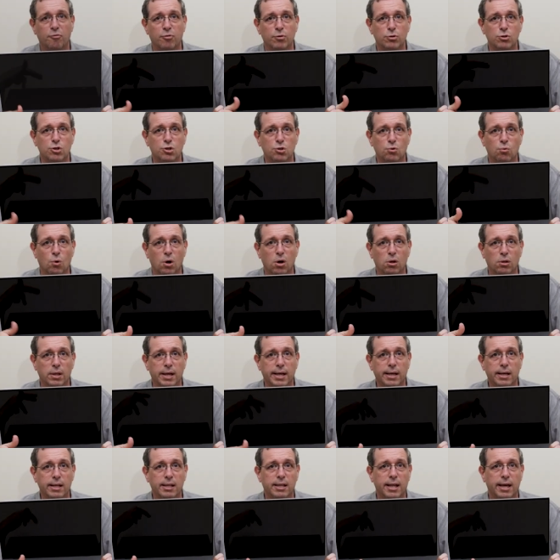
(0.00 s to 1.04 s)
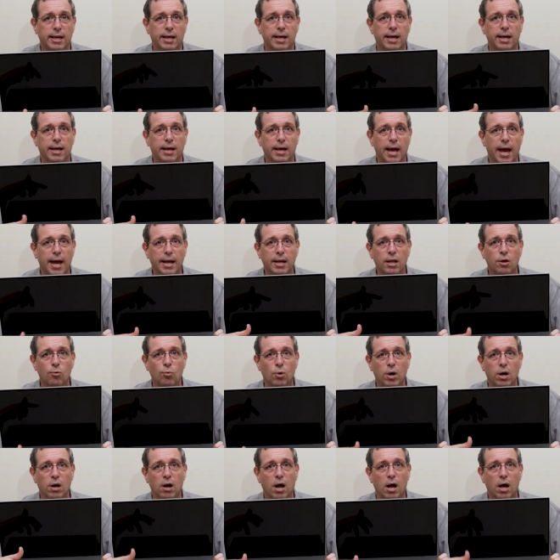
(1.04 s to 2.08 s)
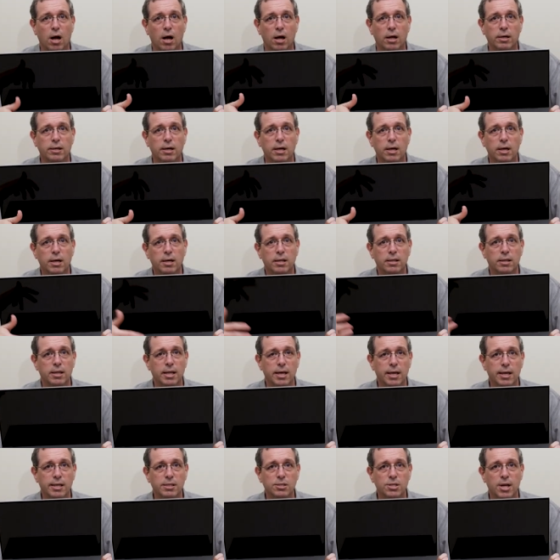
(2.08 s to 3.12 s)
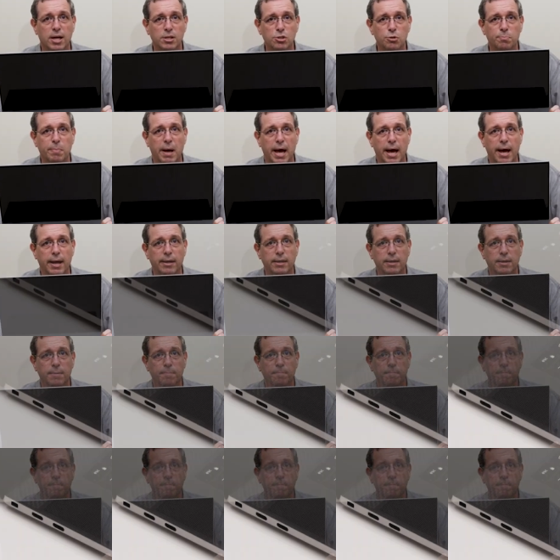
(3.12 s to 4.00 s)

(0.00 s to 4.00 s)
for scrolling, clicking anywhere on the touchpad.